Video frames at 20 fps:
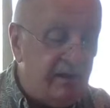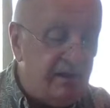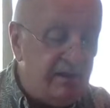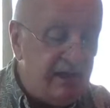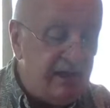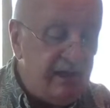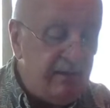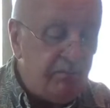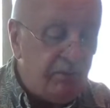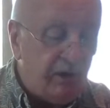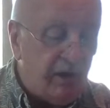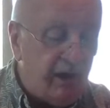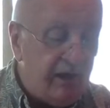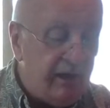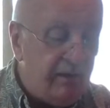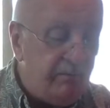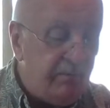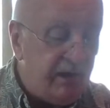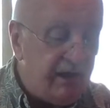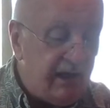the deep
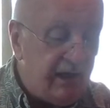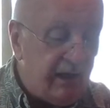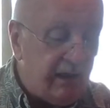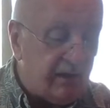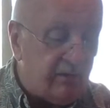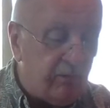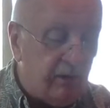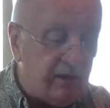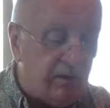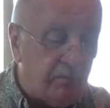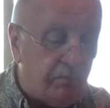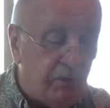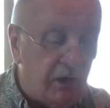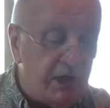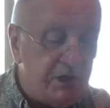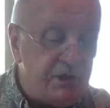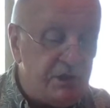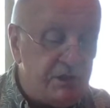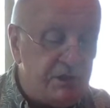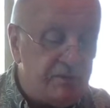lying beneath, with the
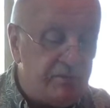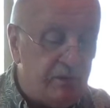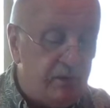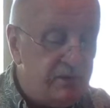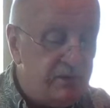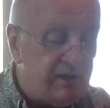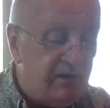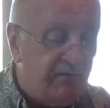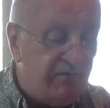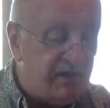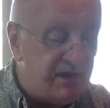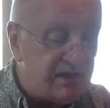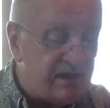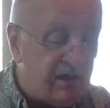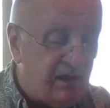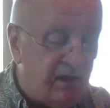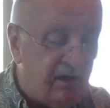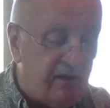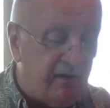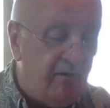precious fruits of the
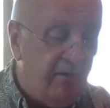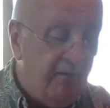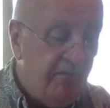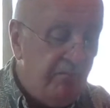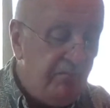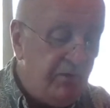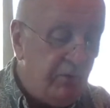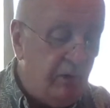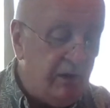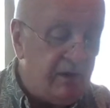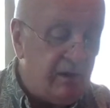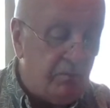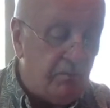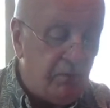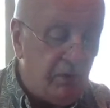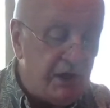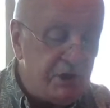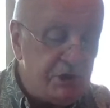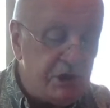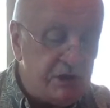sun with the
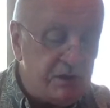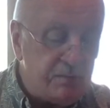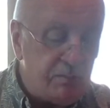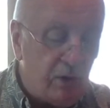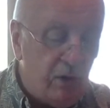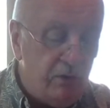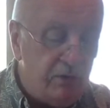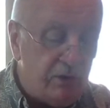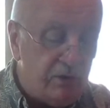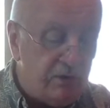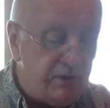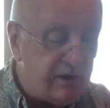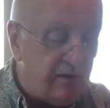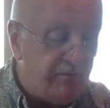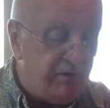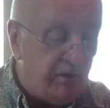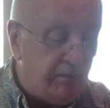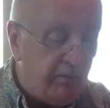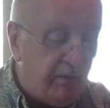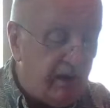precious produce
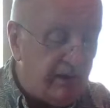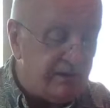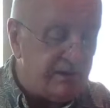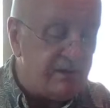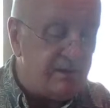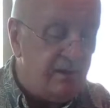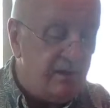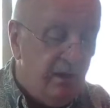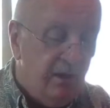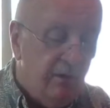of the months,